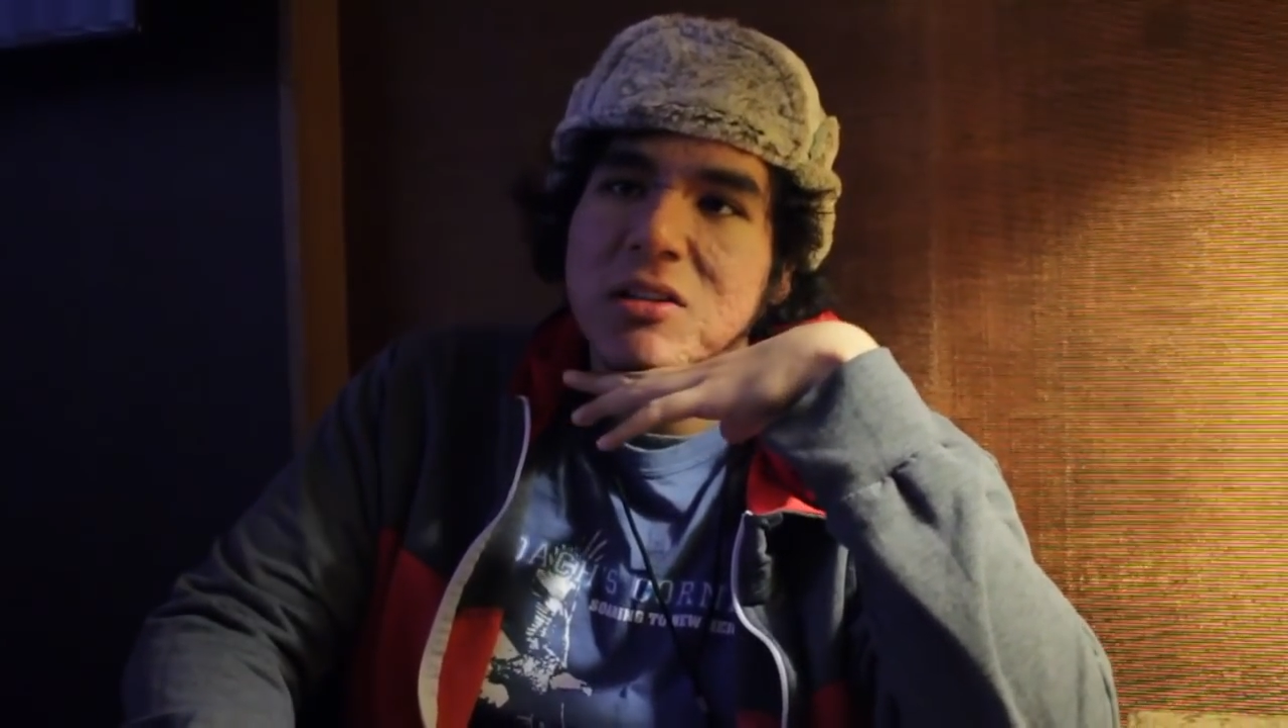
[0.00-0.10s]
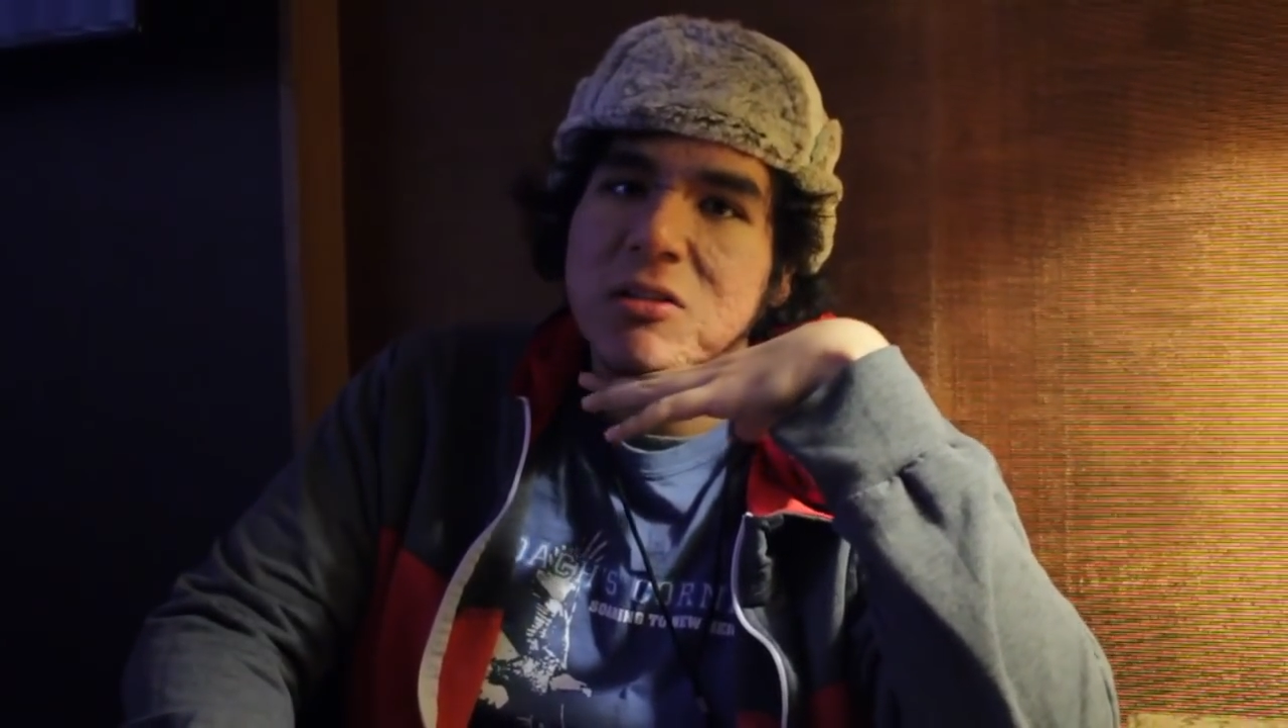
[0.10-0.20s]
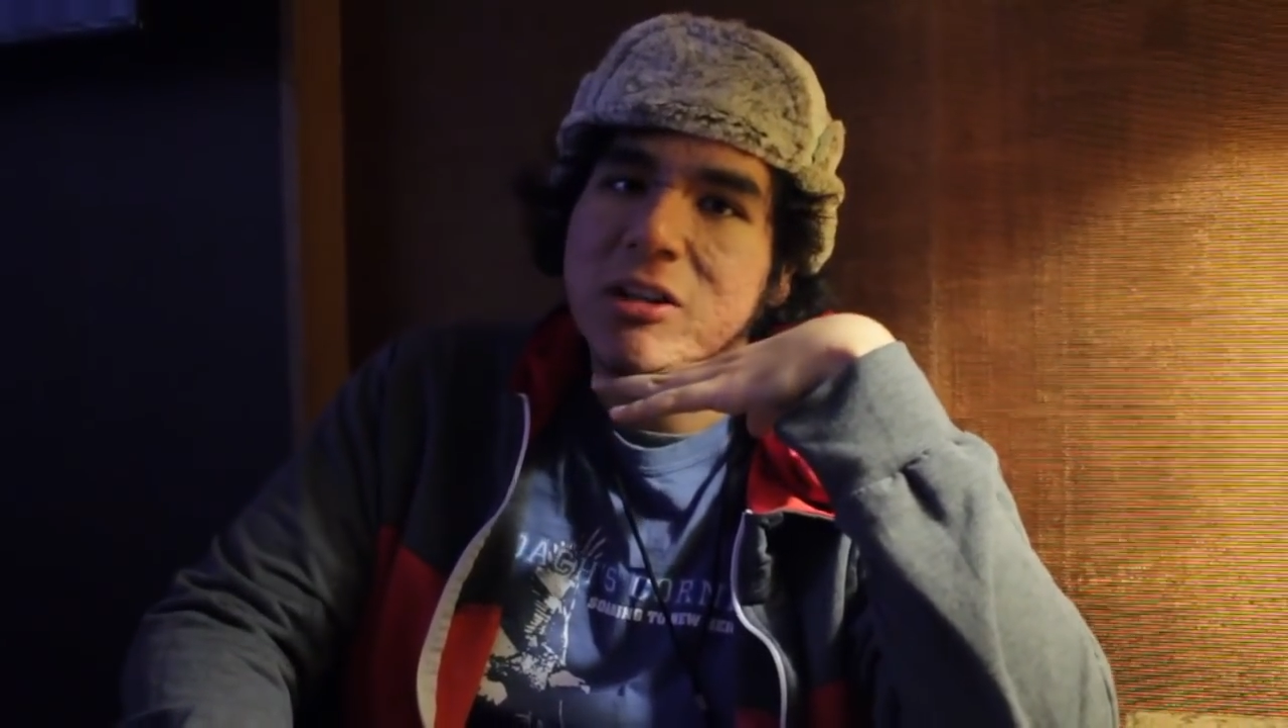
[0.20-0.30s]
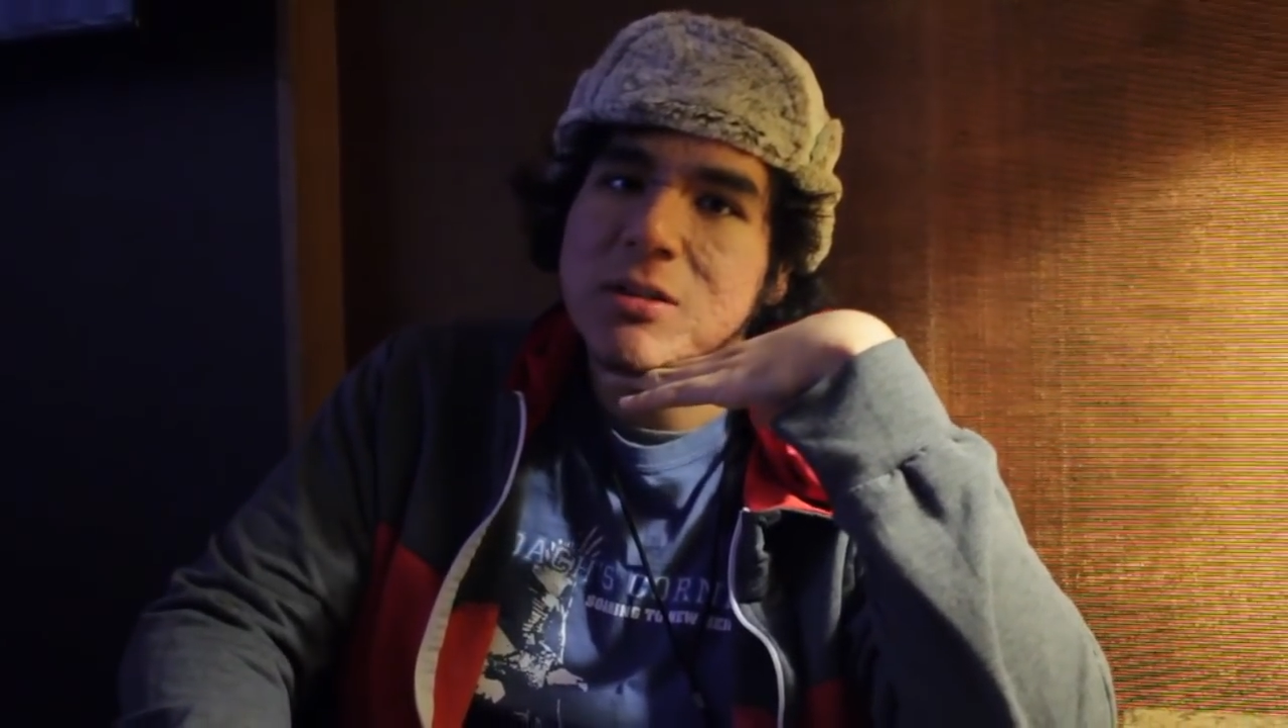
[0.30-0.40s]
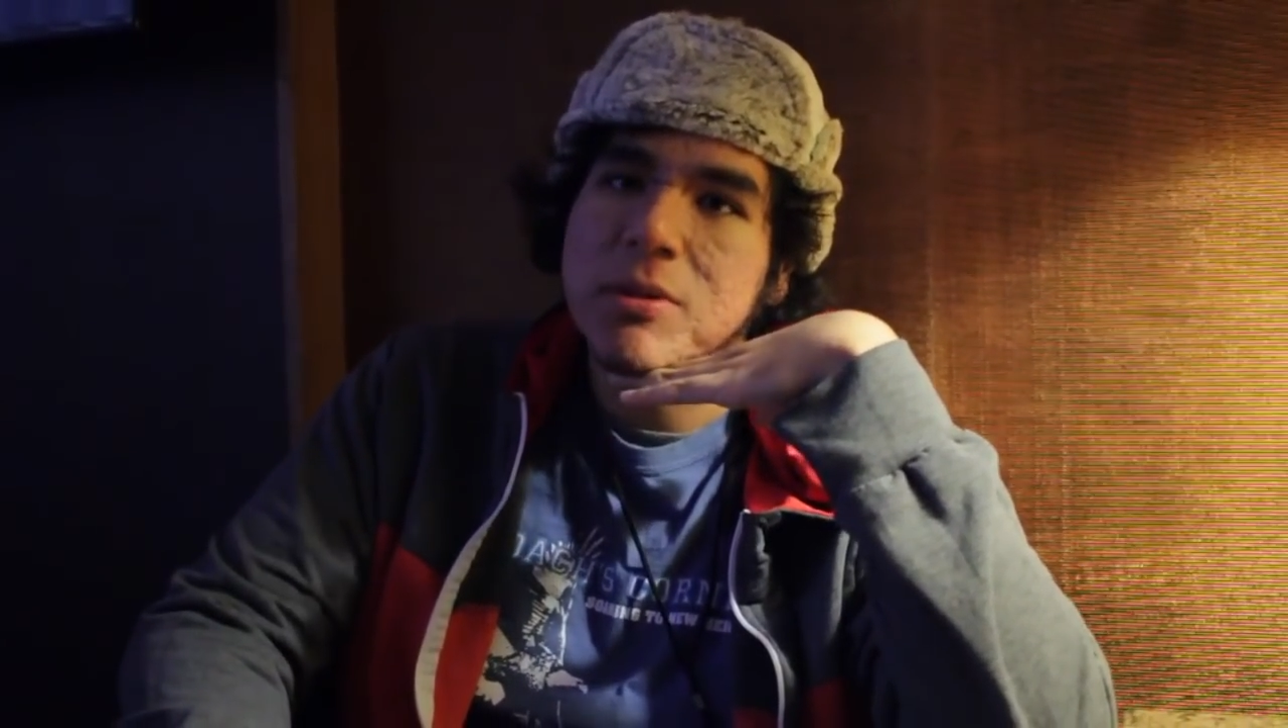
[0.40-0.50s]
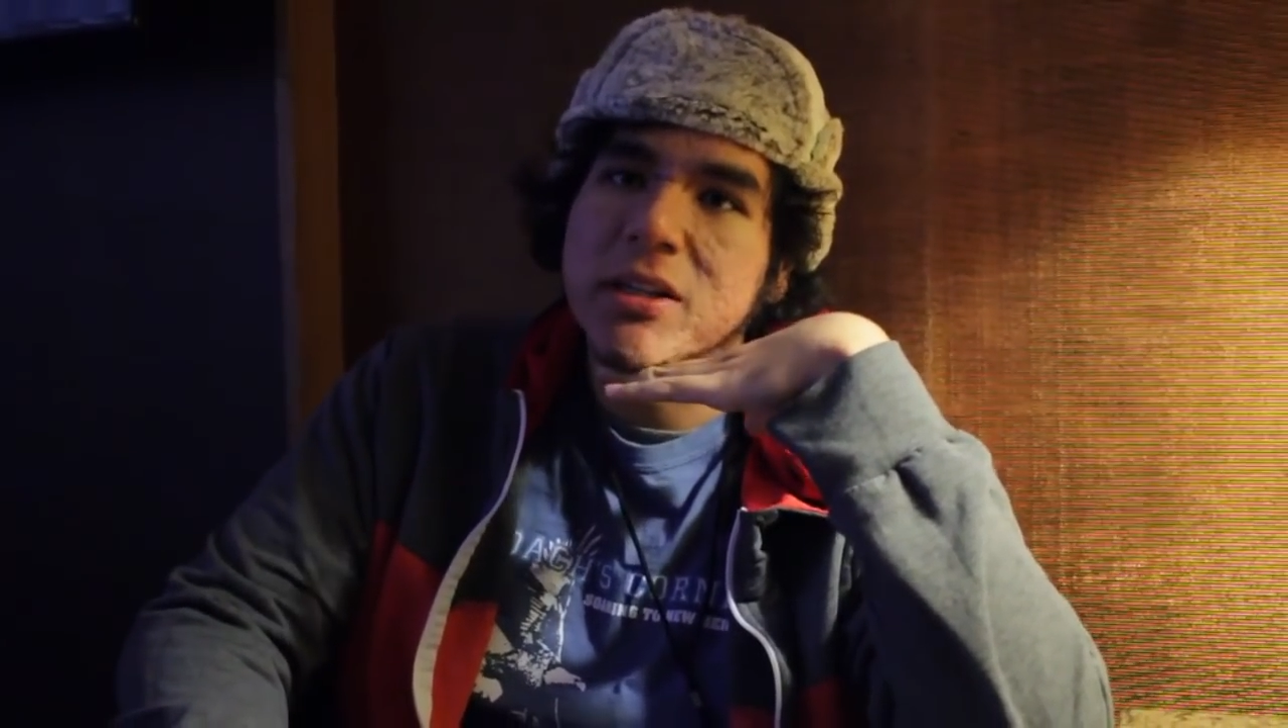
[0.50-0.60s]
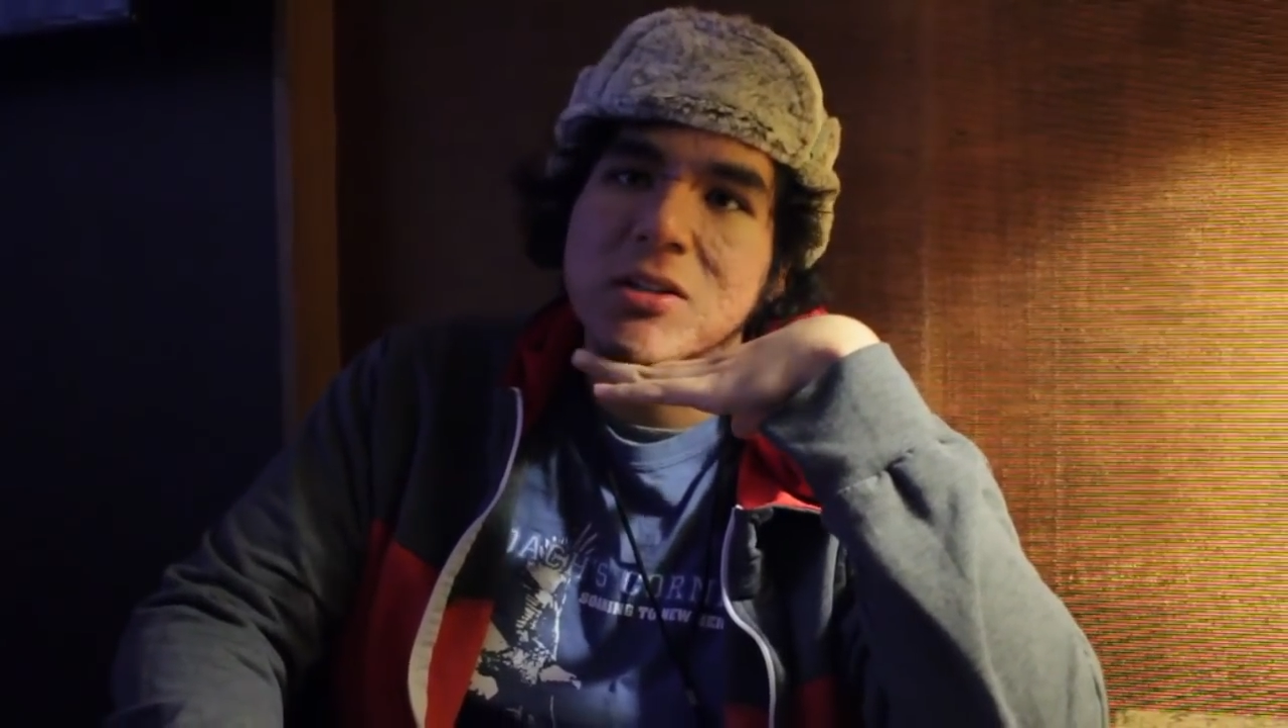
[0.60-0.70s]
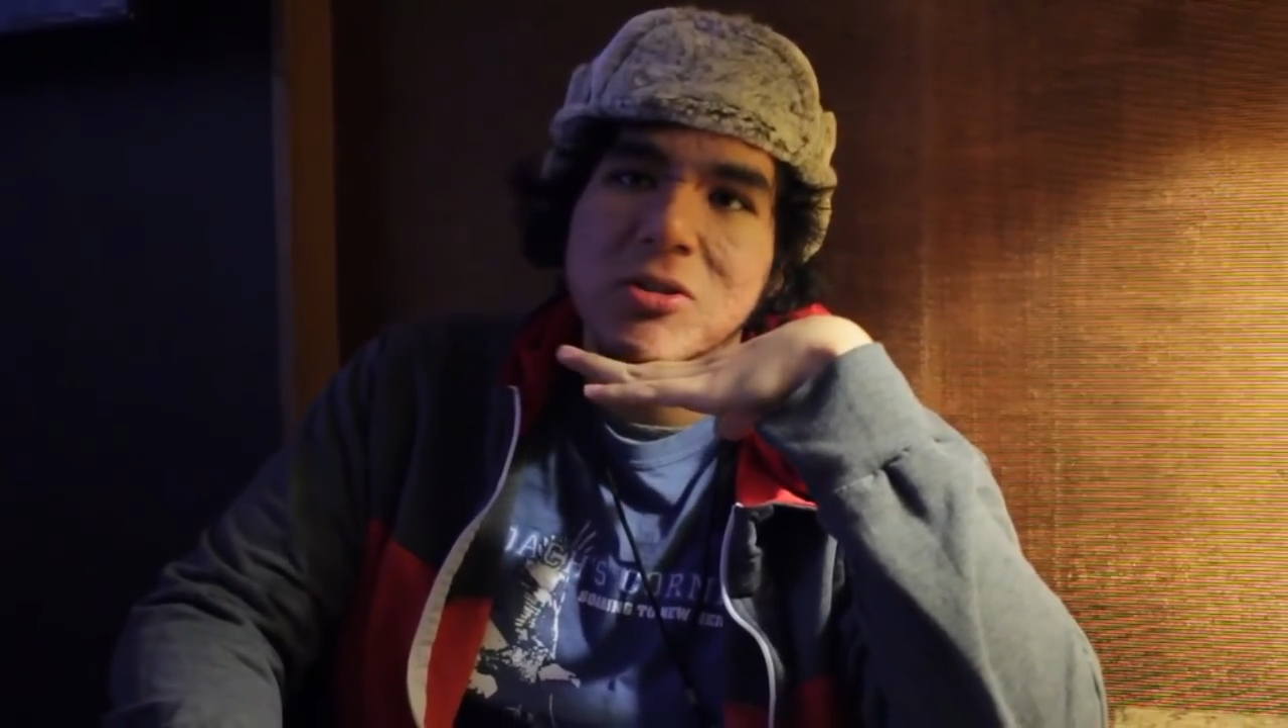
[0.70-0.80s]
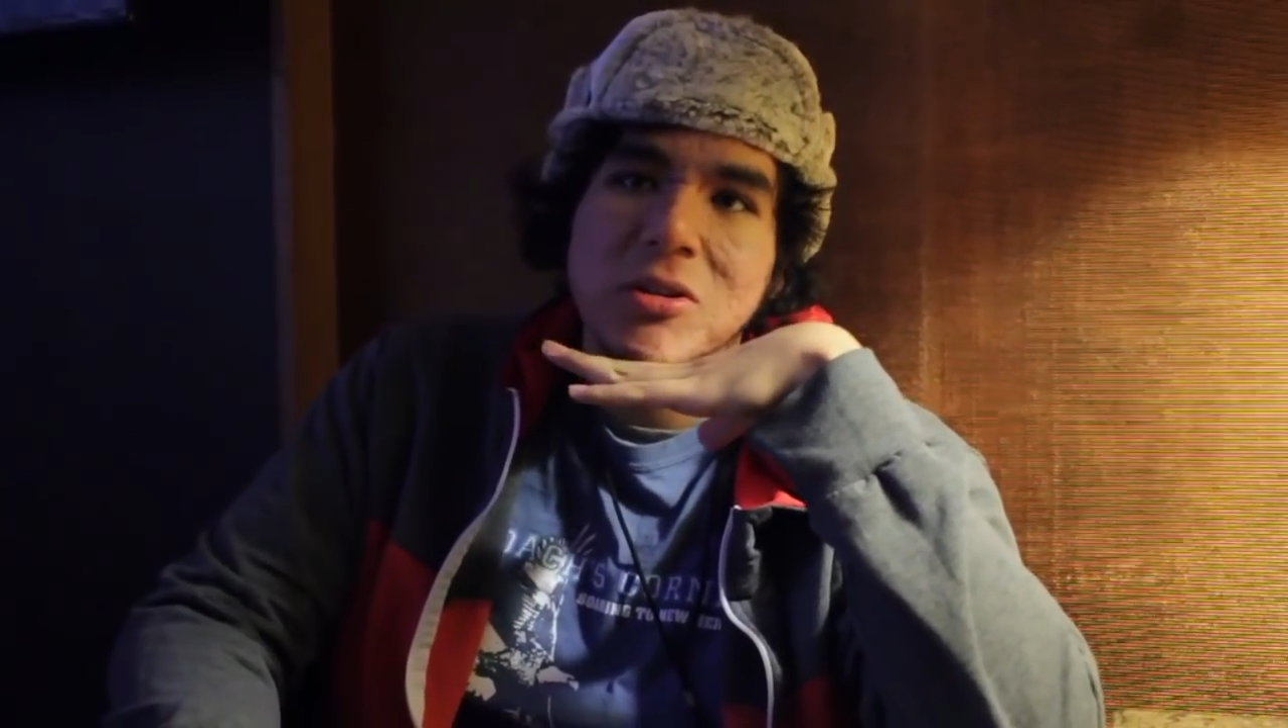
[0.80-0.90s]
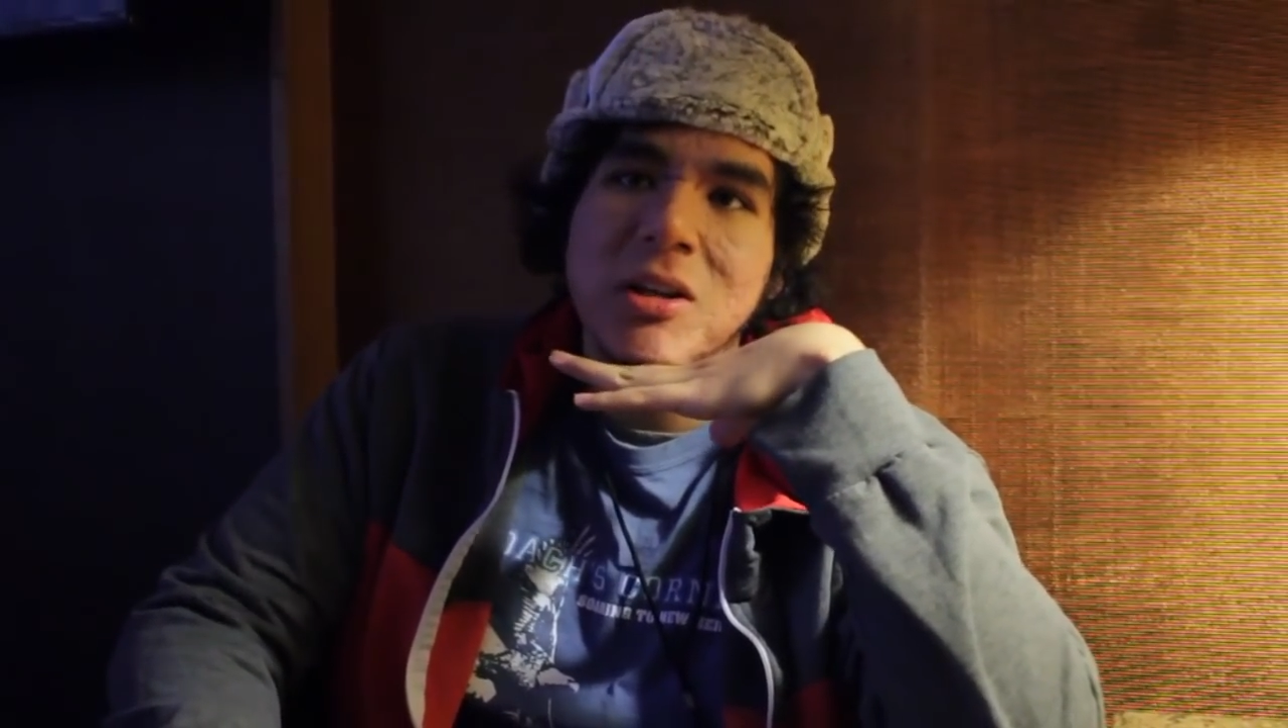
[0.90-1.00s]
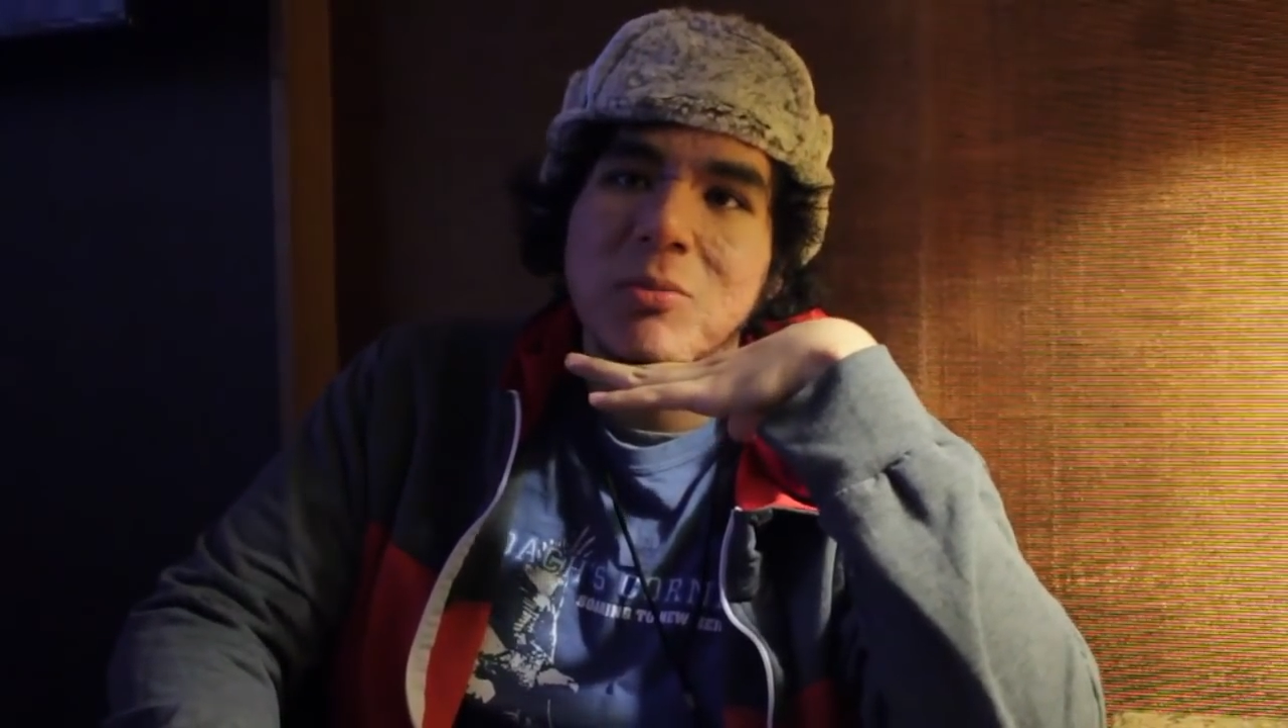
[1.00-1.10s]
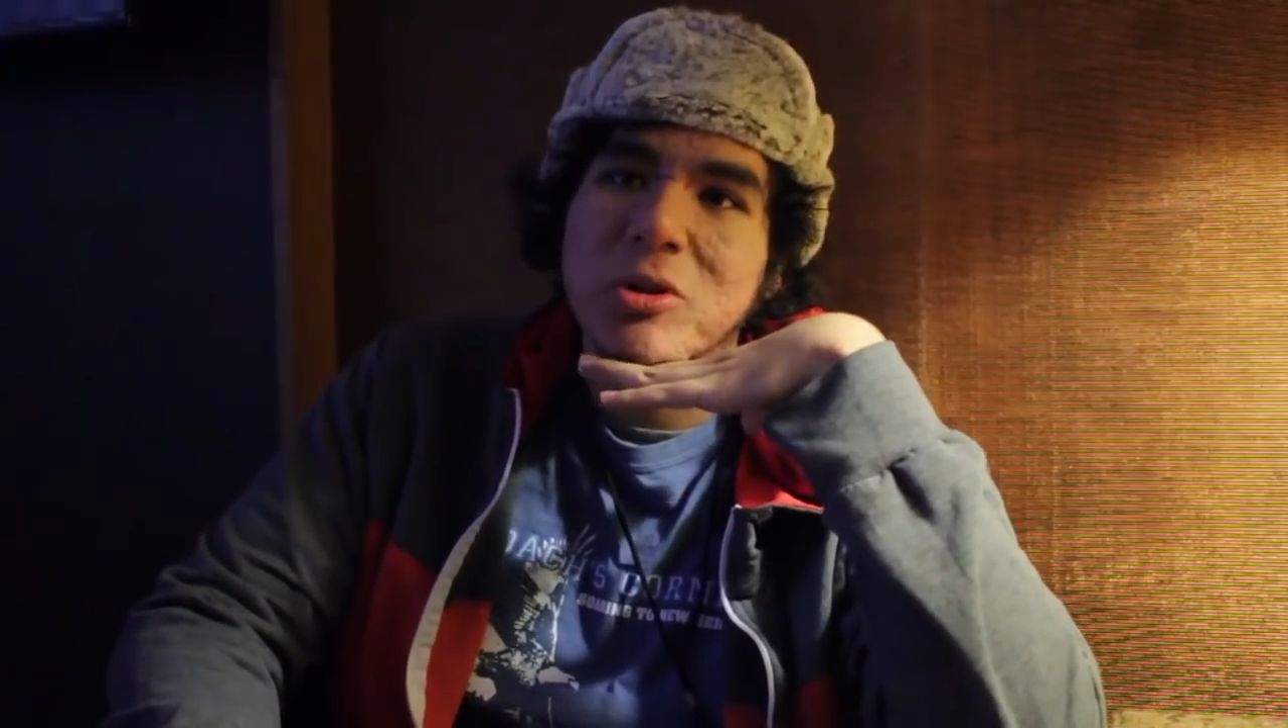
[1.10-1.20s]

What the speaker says: the US players or